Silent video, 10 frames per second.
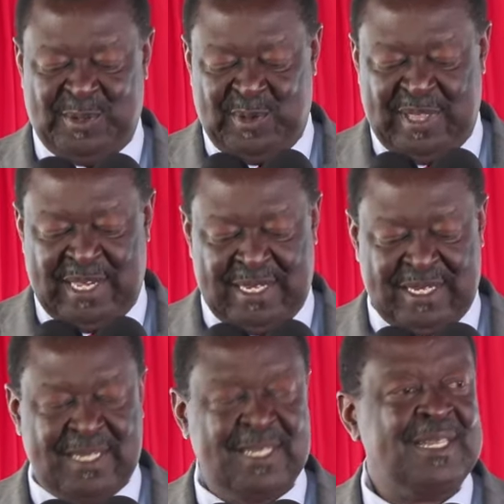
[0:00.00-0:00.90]
with
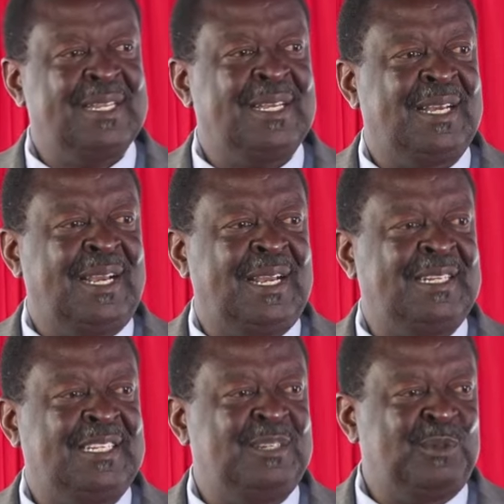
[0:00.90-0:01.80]
us are
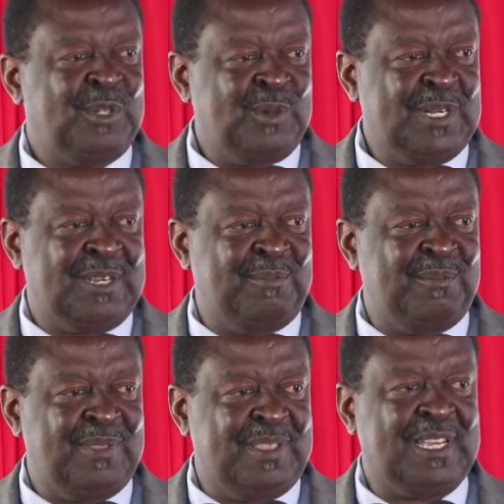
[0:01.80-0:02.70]
indeed most welcome.
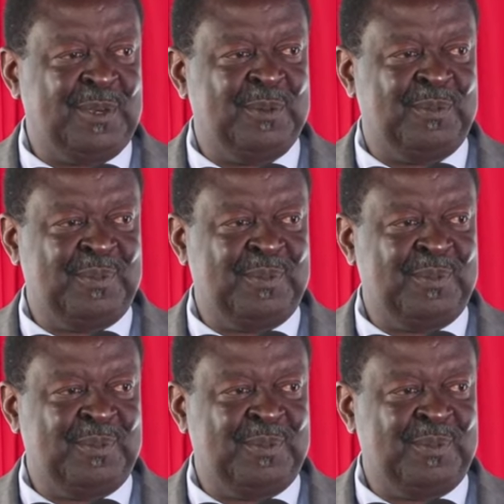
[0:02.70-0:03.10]
Thank you.